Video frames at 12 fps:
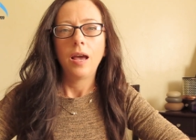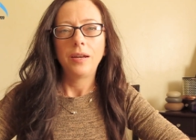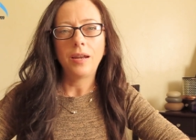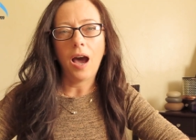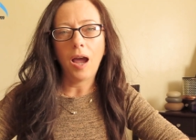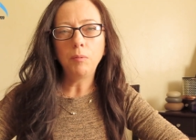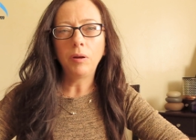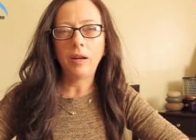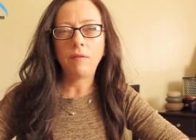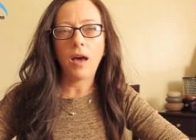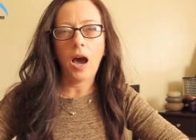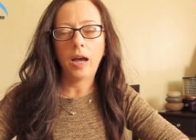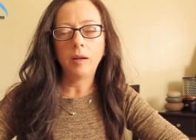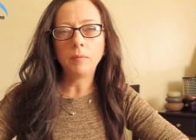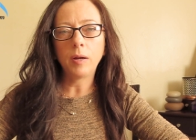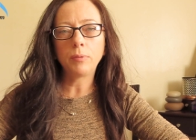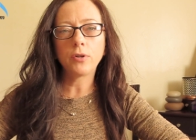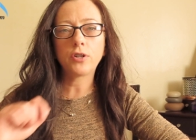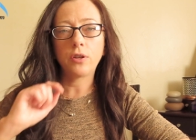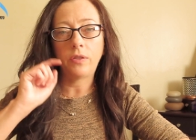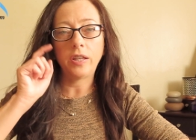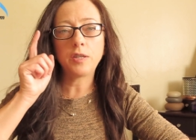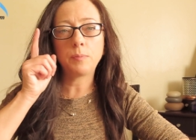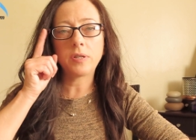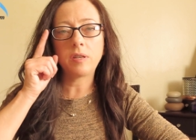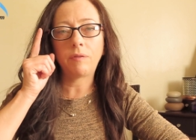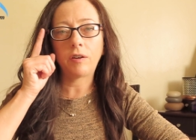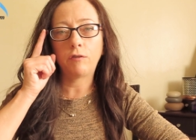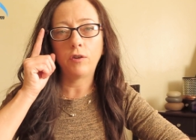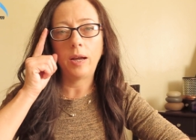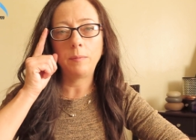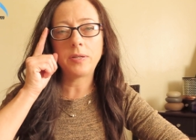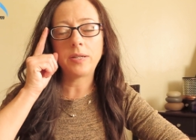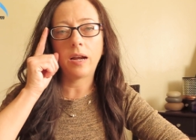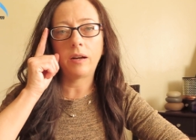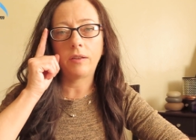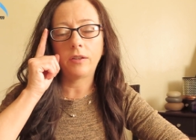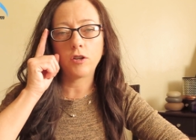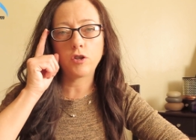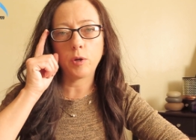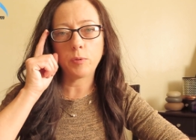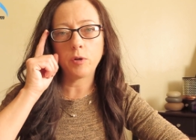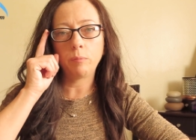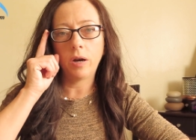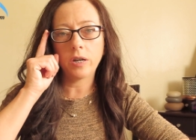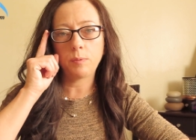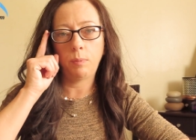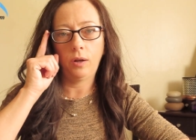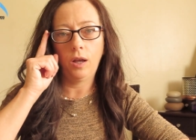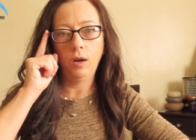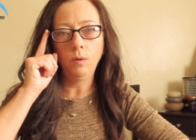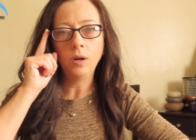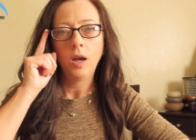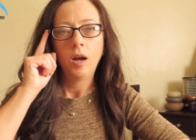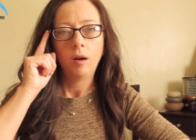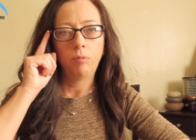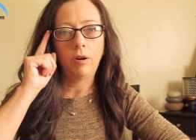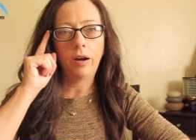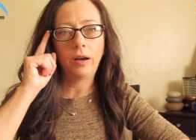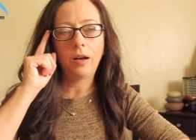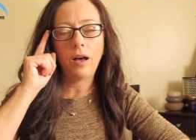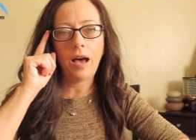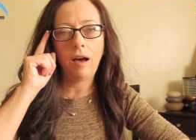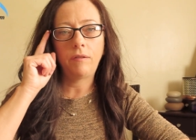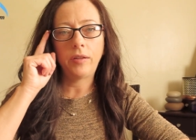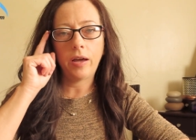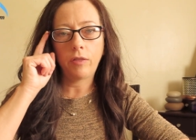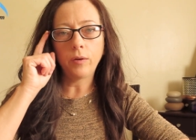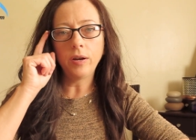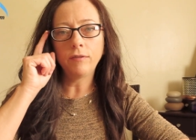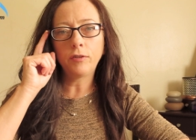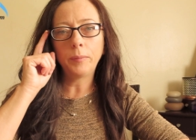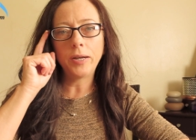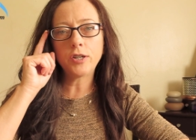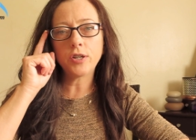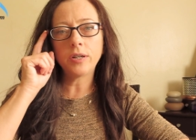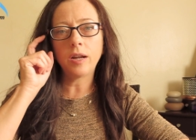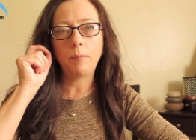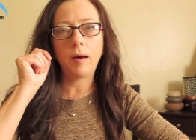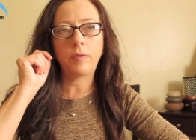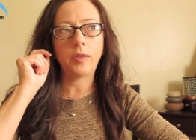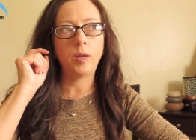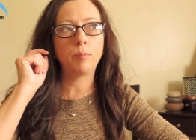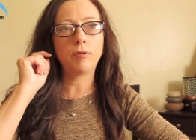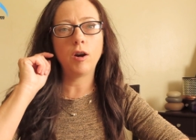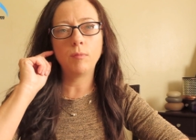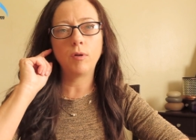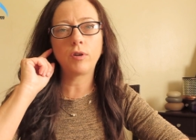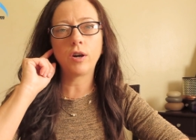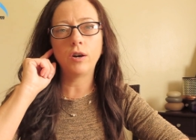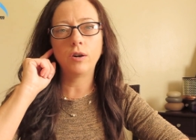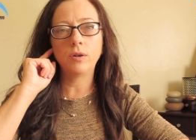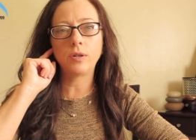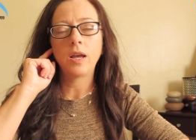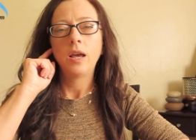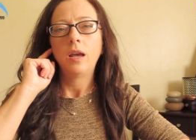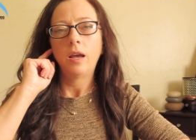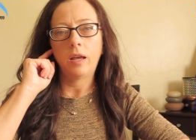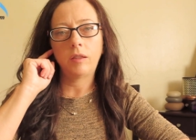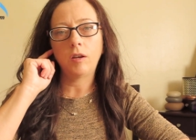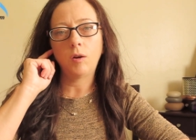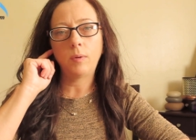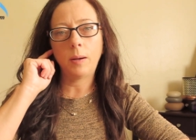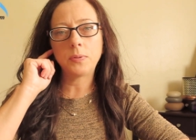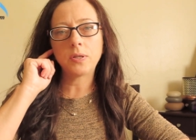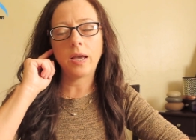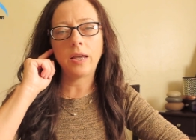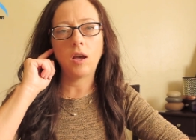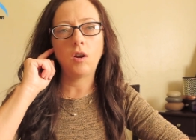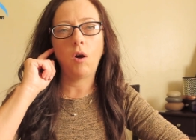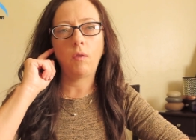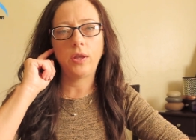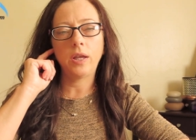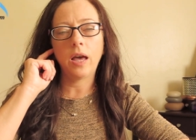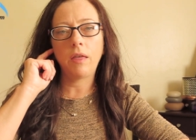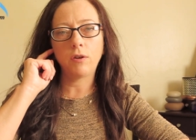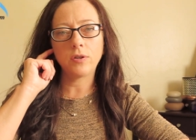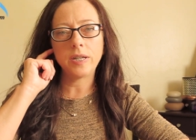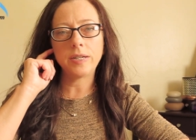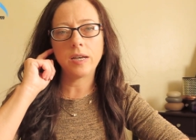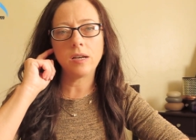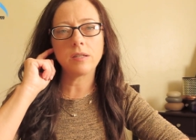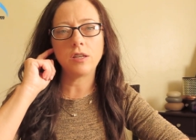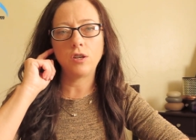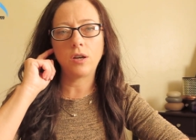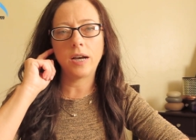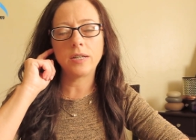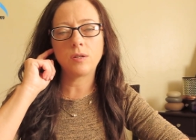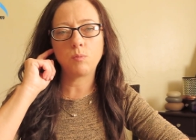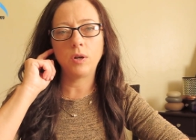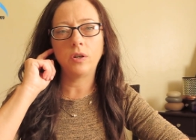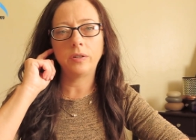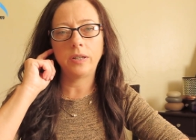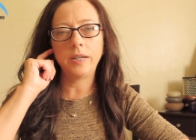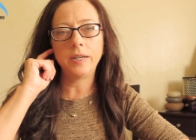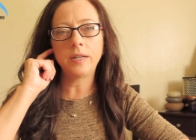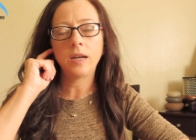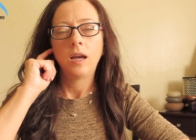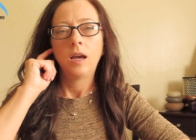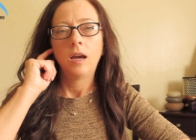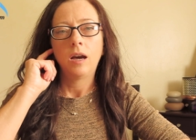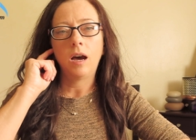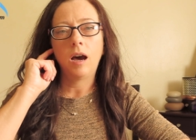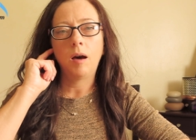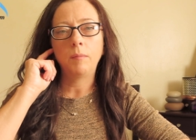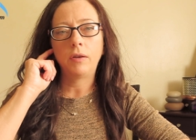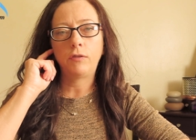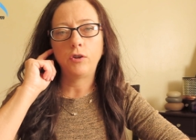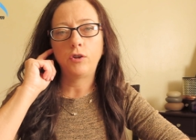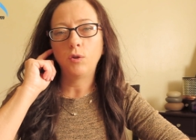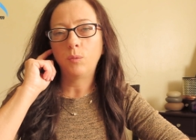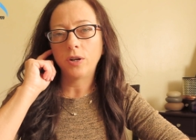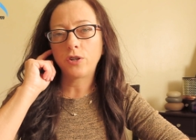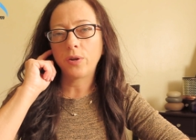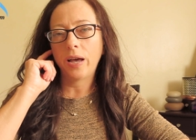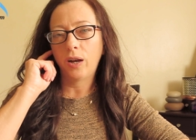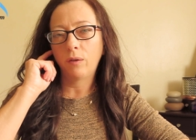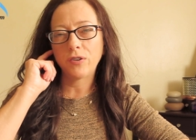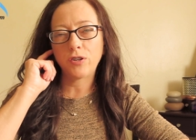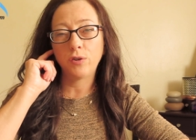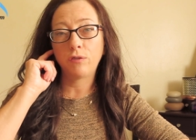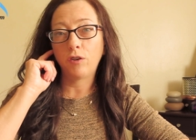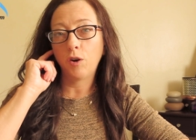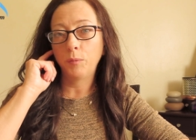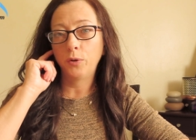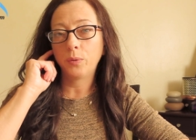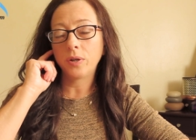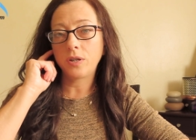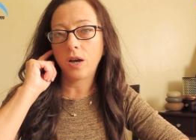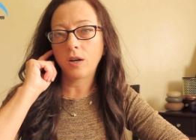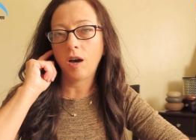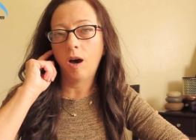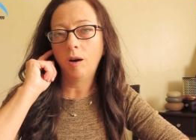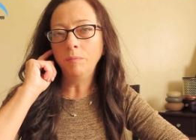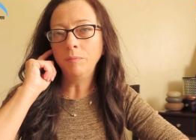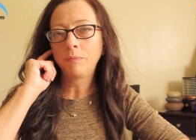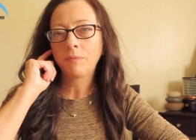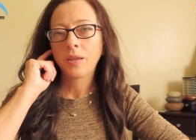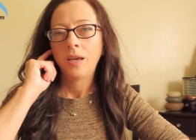Now I will leave the item number to these specific frames down in the description box below, where I'll have the other information about the promo code and their website and all the other details that you guys will need if you do want to head over to firmoo.com.